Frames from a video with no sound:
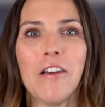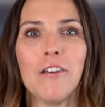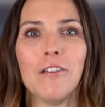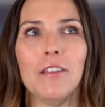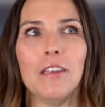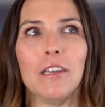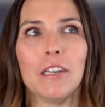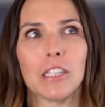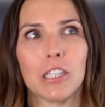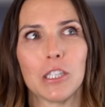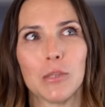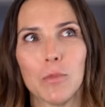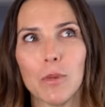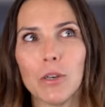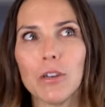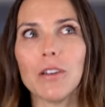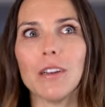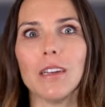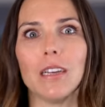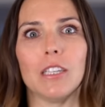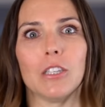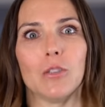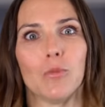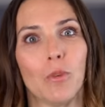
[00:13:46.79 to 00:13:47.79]
The
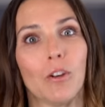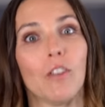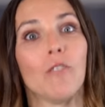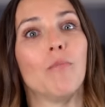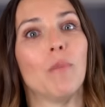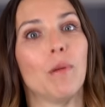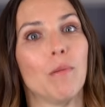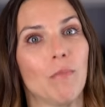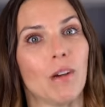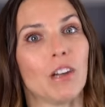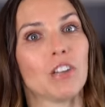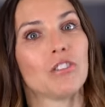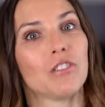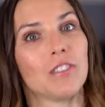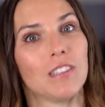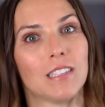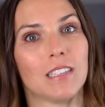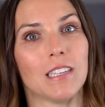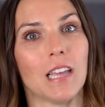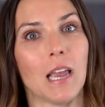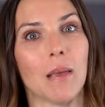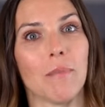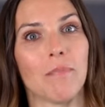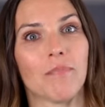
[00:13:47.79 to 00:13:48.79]
experience would have been much the
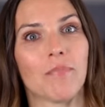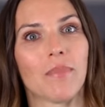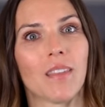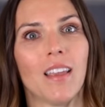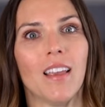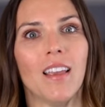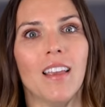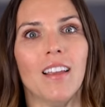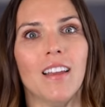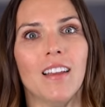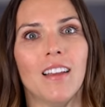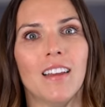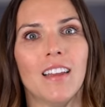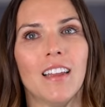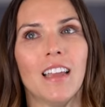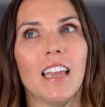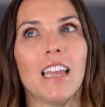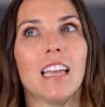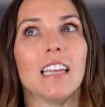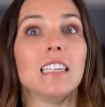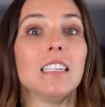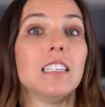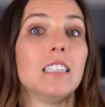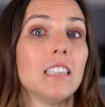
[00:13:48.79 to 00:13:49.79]
same.
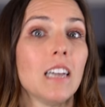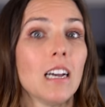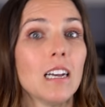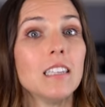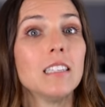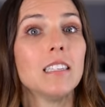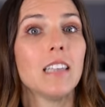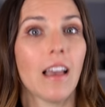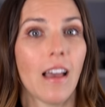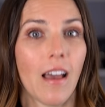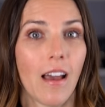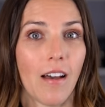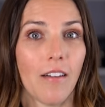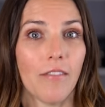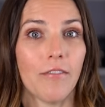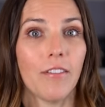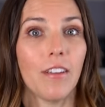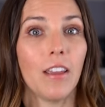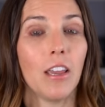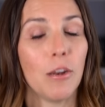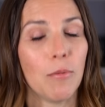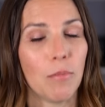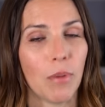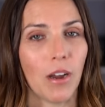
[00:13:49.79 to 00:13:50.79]
It does have
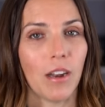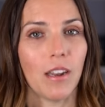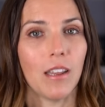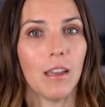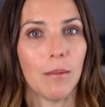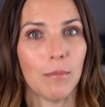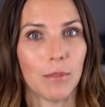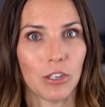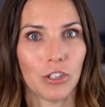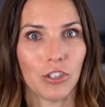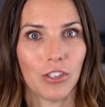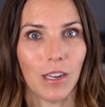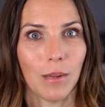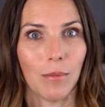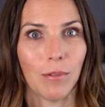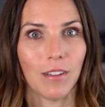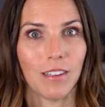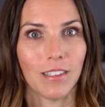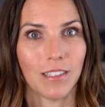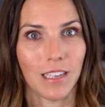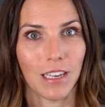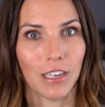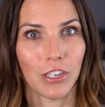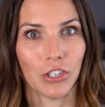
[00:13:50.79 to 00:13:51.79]
in-body image
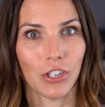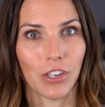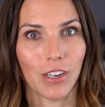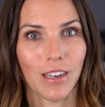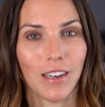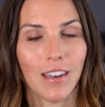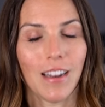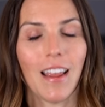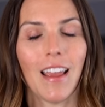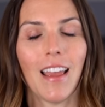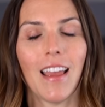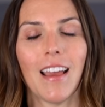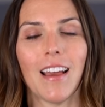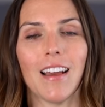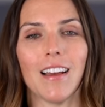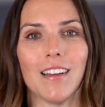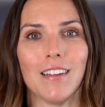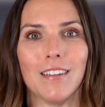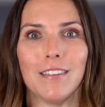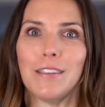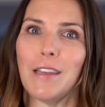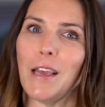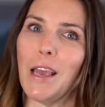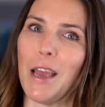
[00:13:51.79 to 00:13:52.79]
stabilization
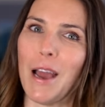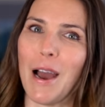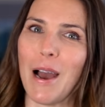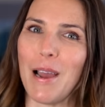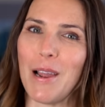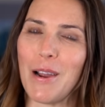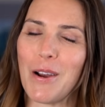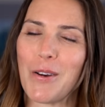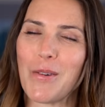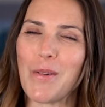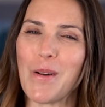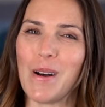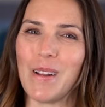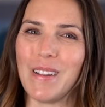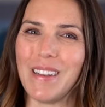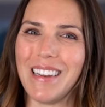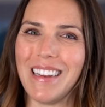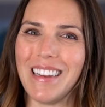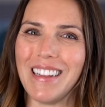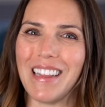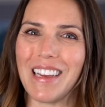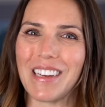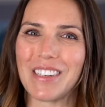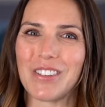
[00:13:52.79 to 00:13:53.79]
and a higher quality
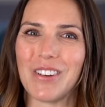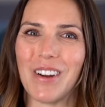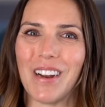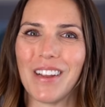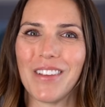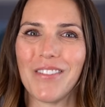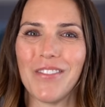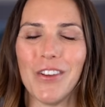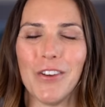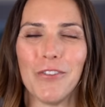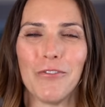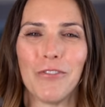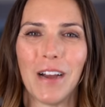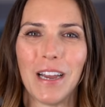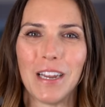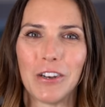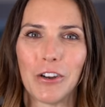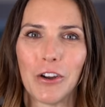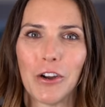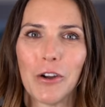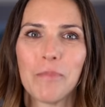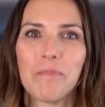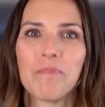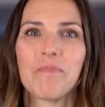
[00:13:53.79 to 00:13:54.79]
electronic
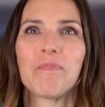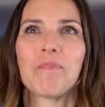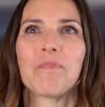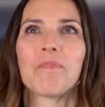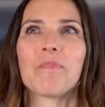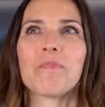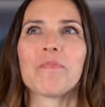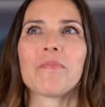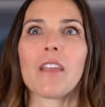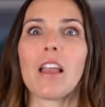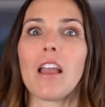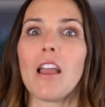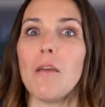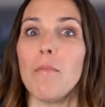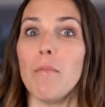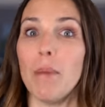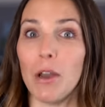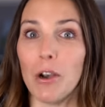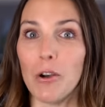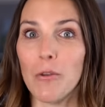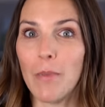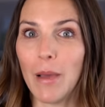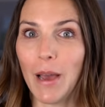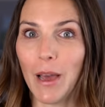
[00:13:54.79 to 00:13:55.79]
viewfinder, a
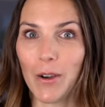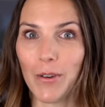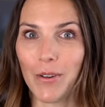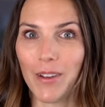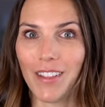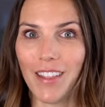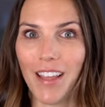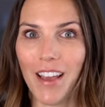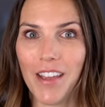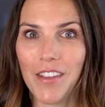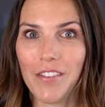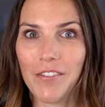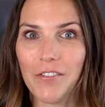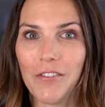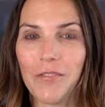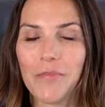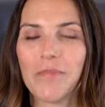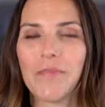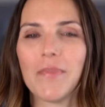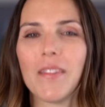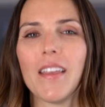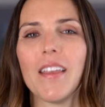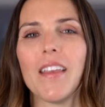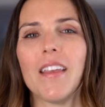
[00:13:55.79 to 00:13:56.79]
better battery life,
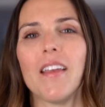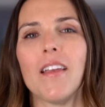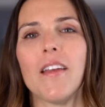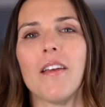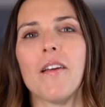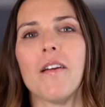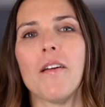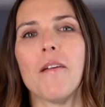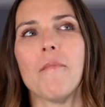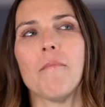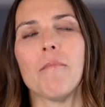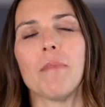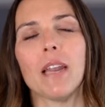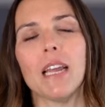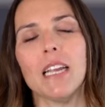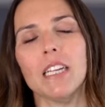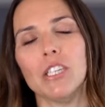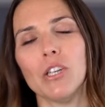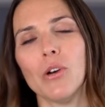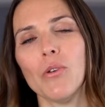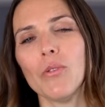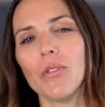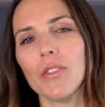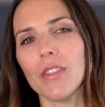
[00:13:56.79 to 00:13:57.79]
but I
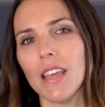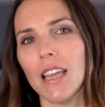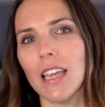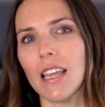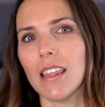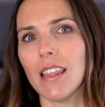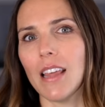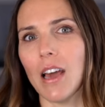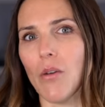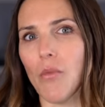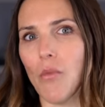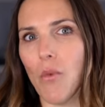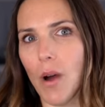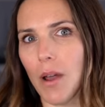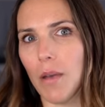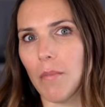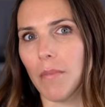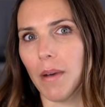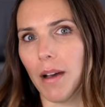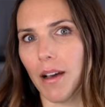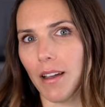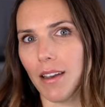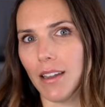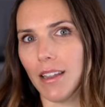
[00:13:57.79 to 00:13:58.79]
don't think that one
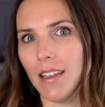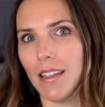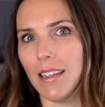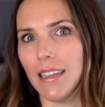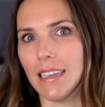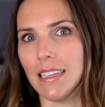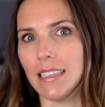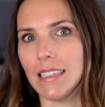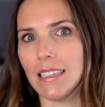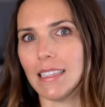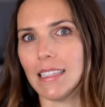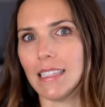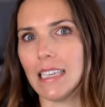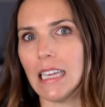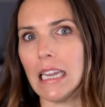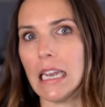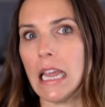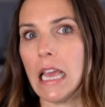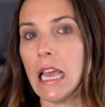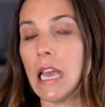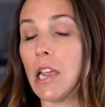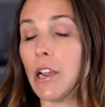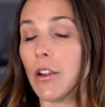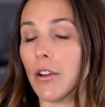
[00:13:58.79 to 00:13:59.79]
body is
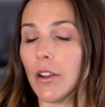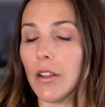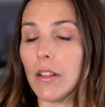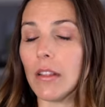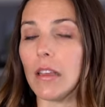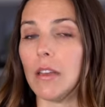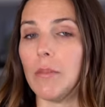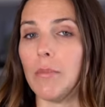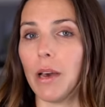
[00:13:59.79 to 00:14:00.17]
inherently